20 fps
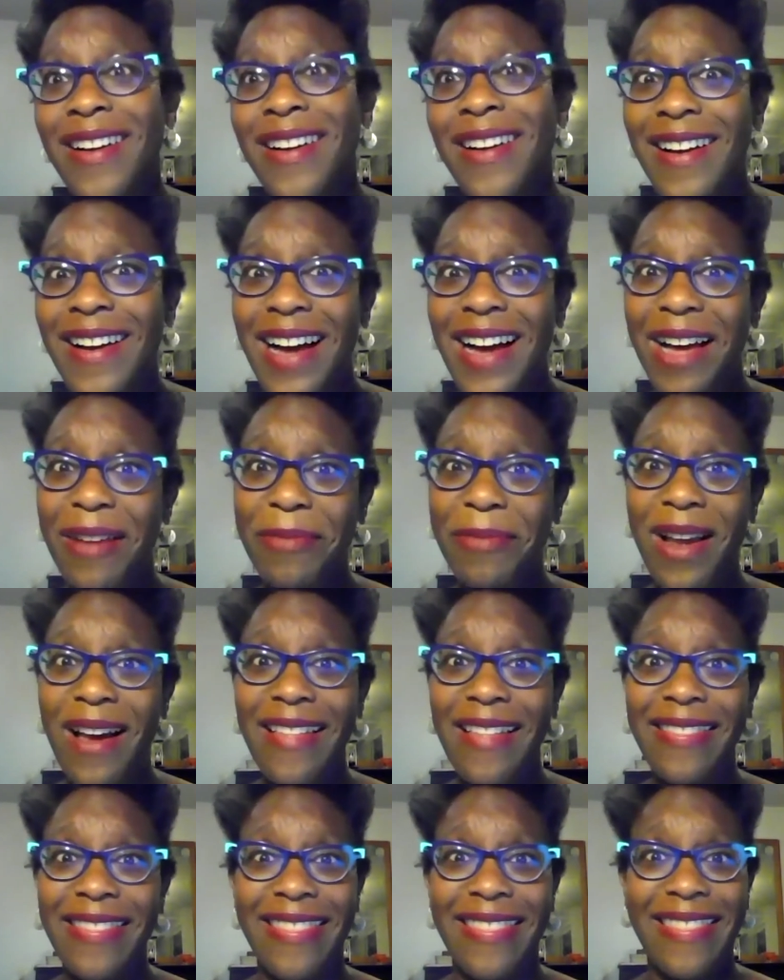I'm
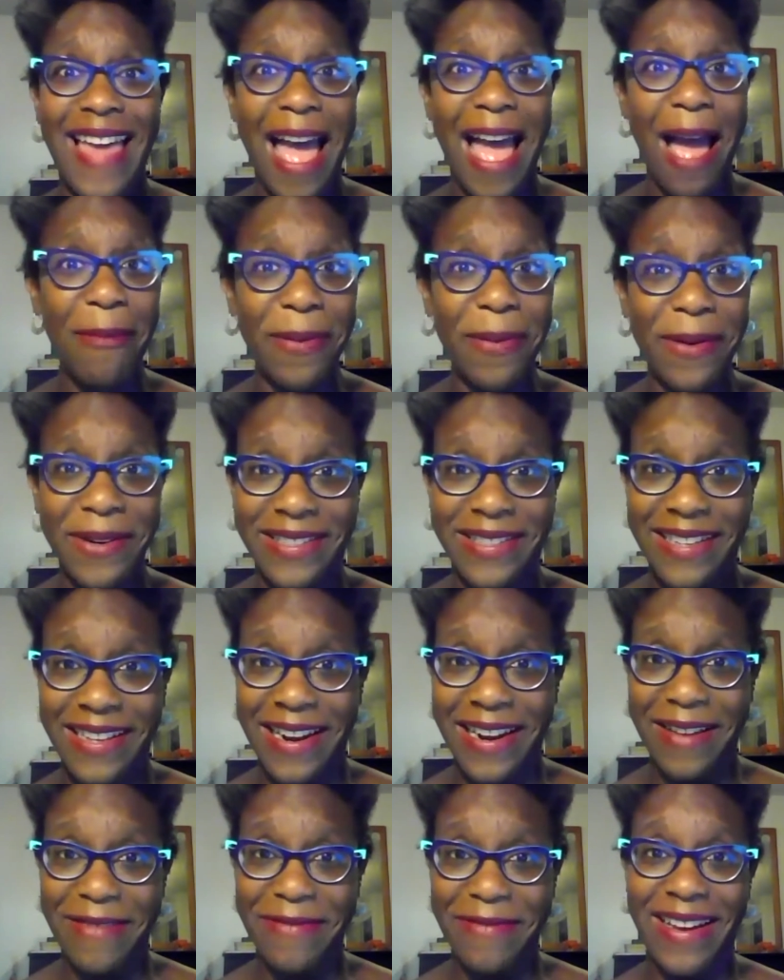not that person,
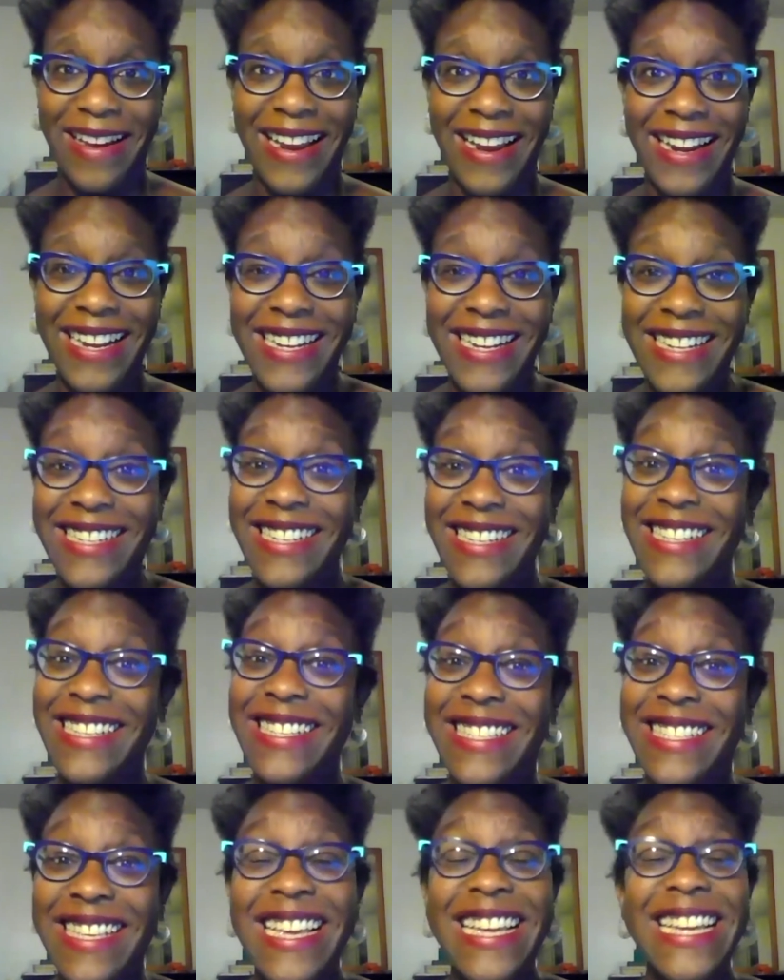am I?
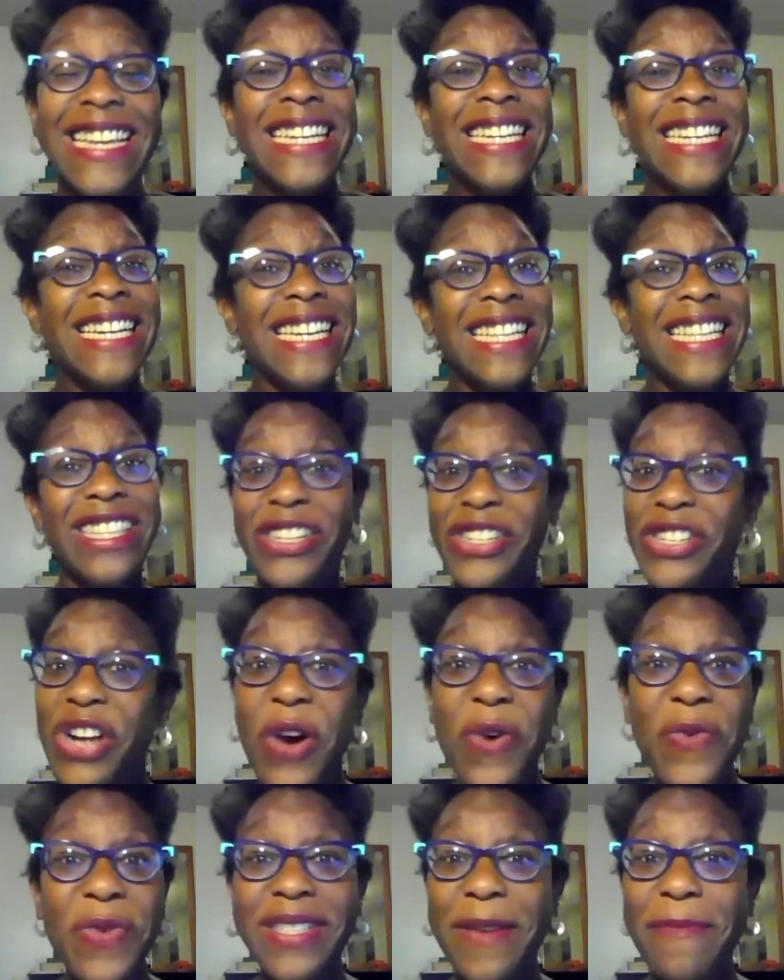Because the
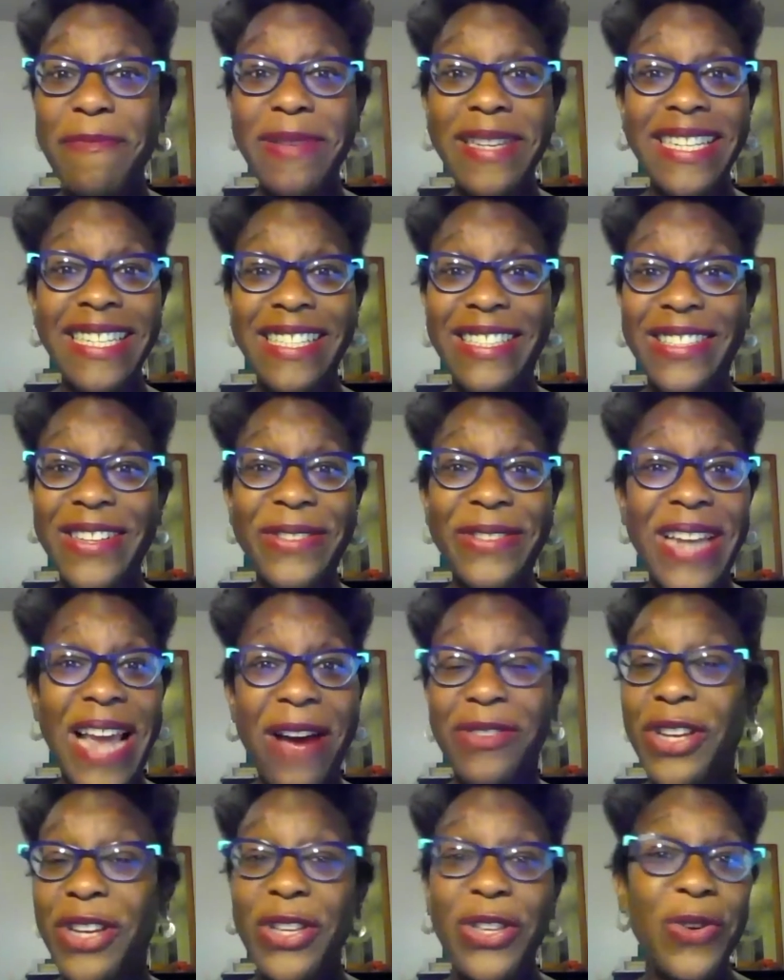show was completely sold
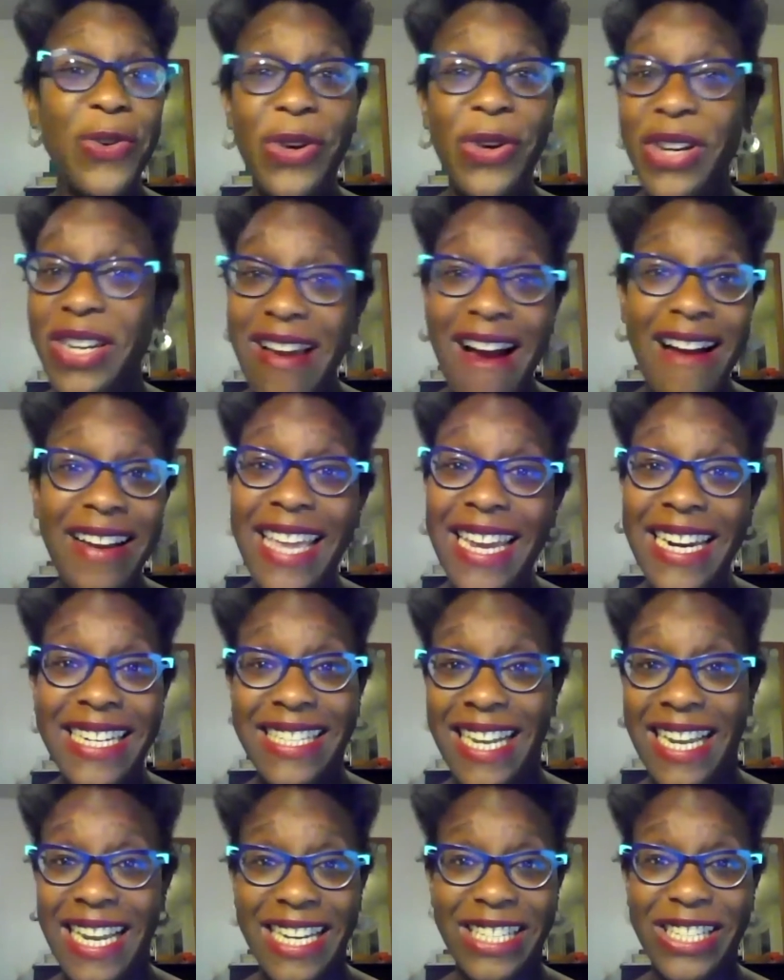out. You could not get a
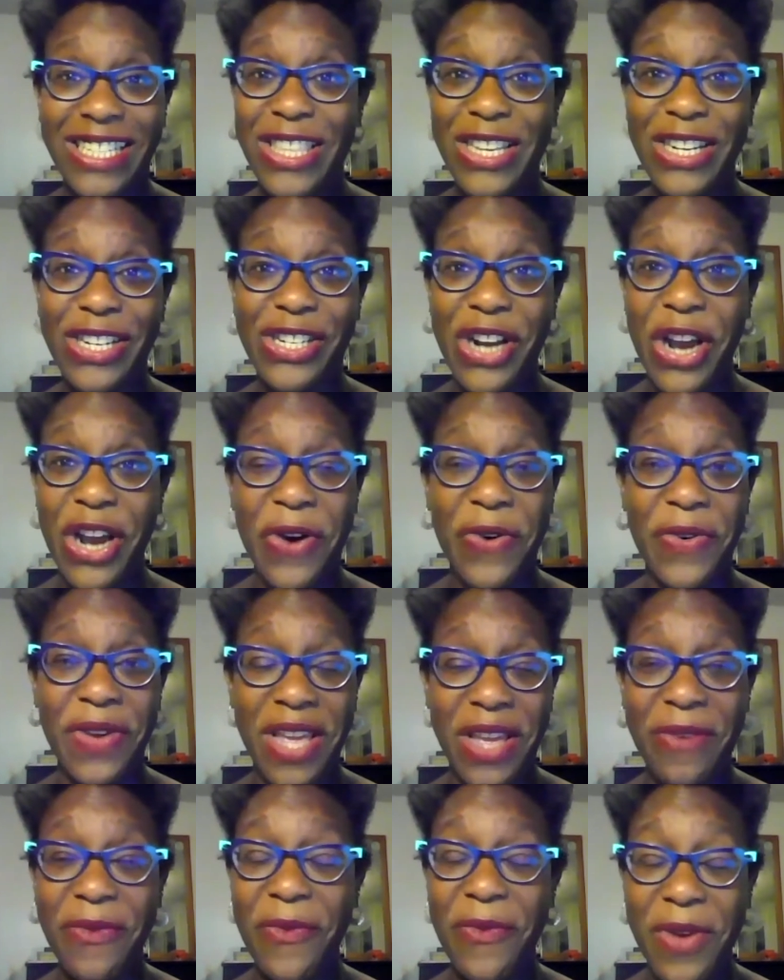ticket to the show.
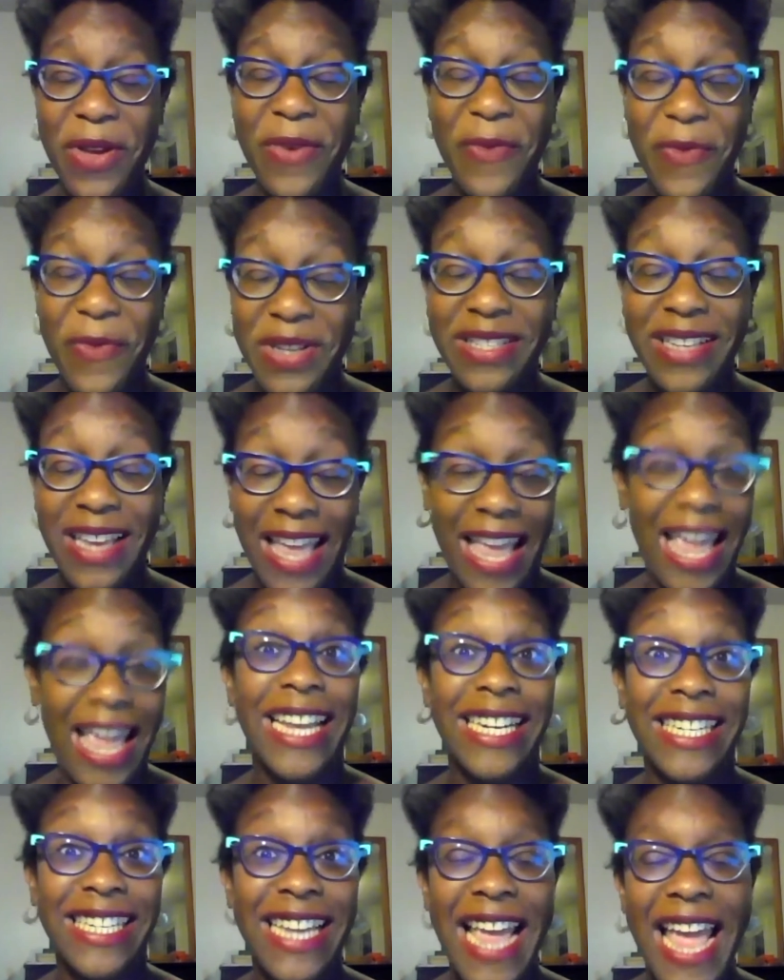It was a
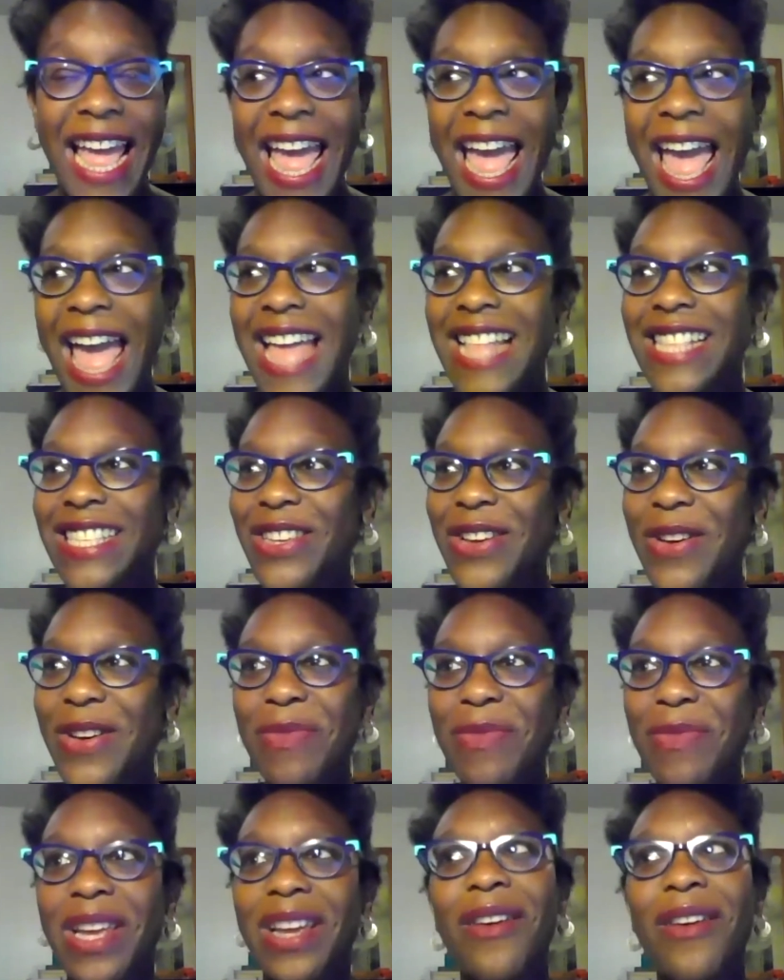hit. And so
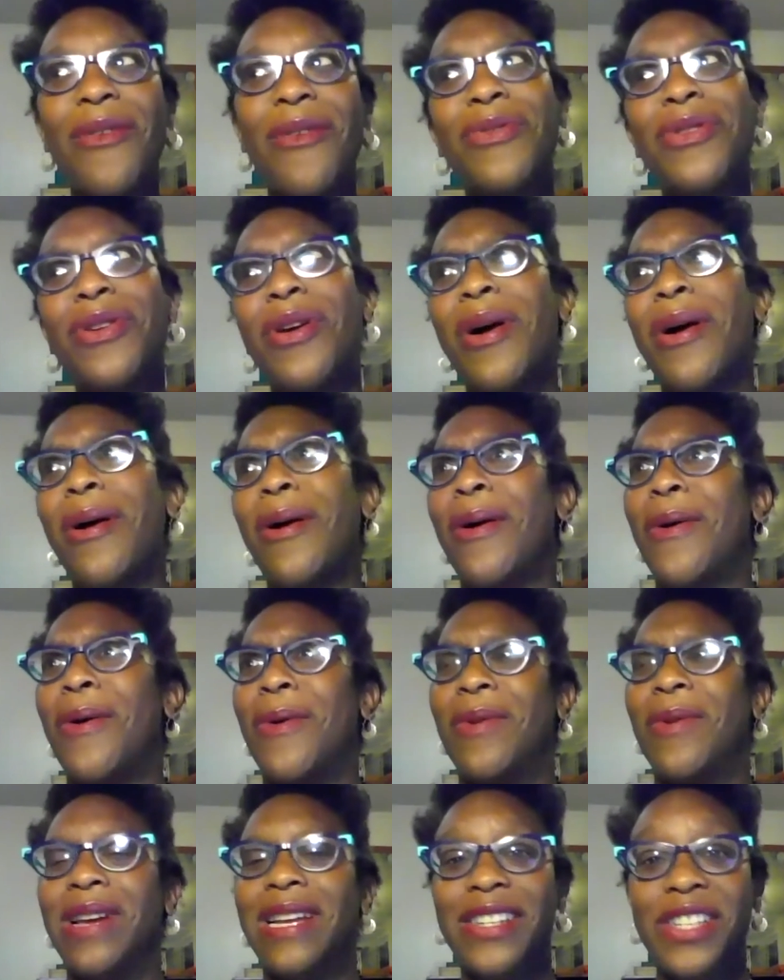I'm like, oh
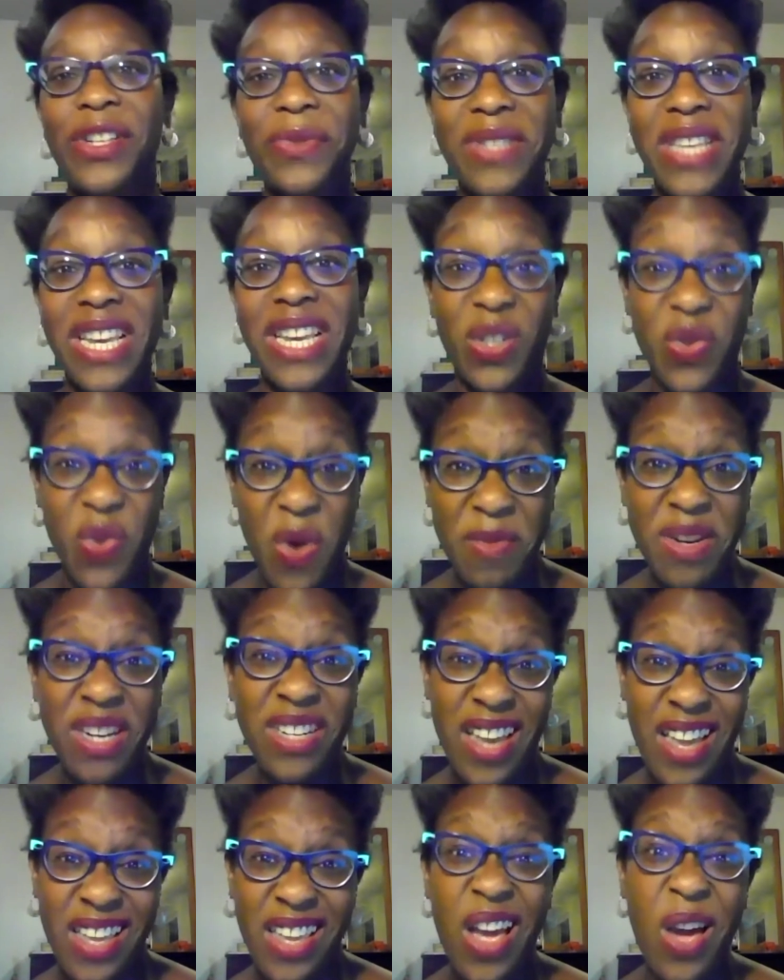no. And she was like, do you want me to
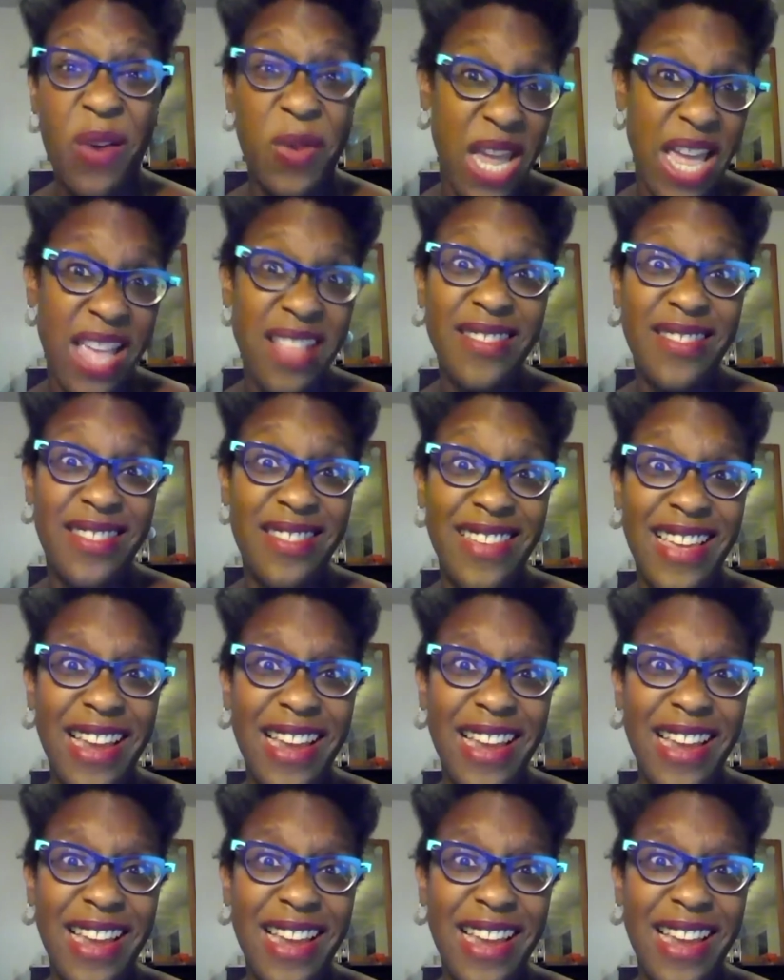tell you how it ends?